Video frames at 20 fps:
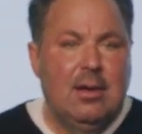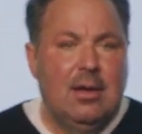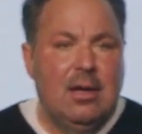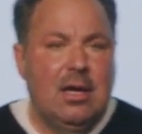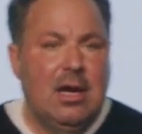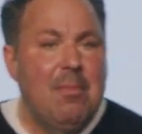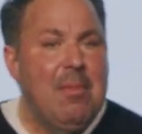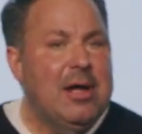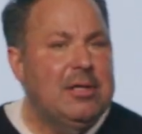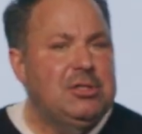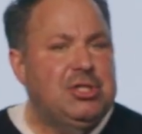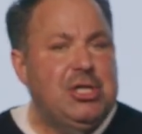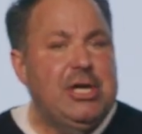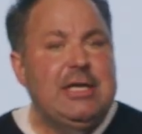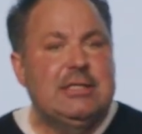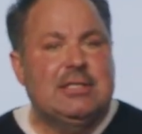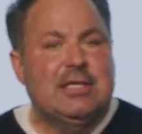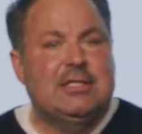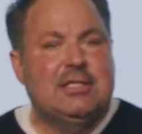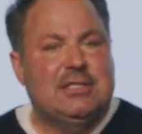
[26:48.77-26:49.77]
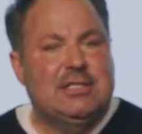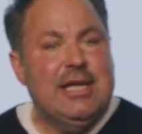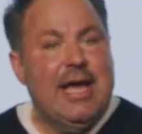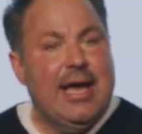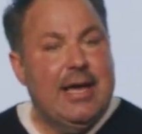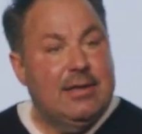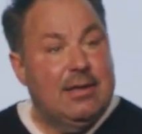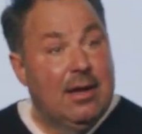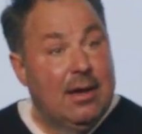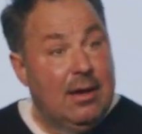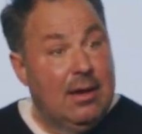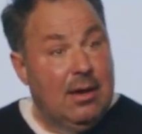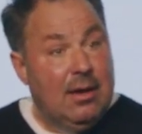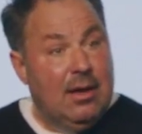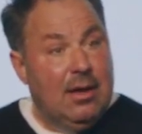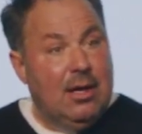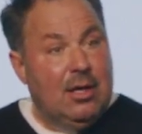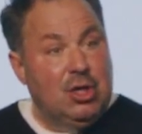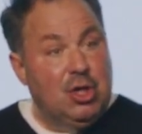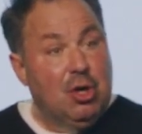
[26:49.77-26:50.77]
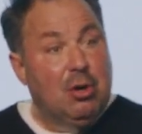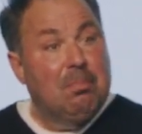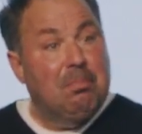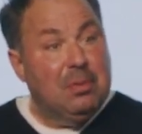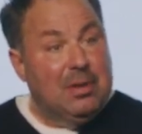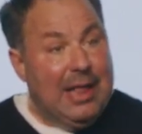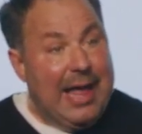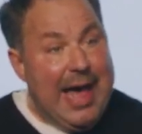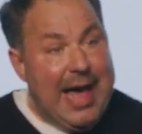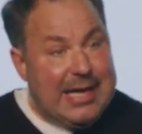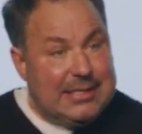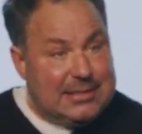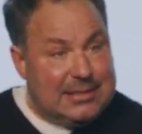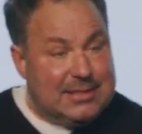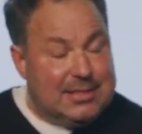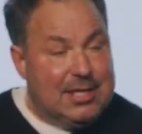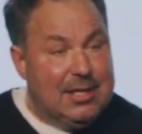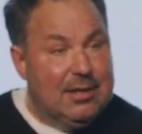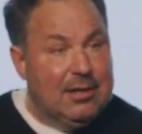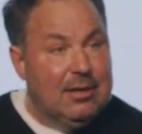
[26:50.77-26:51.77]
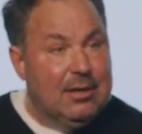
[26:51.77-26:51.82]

come on, Jesus said, You're blessed.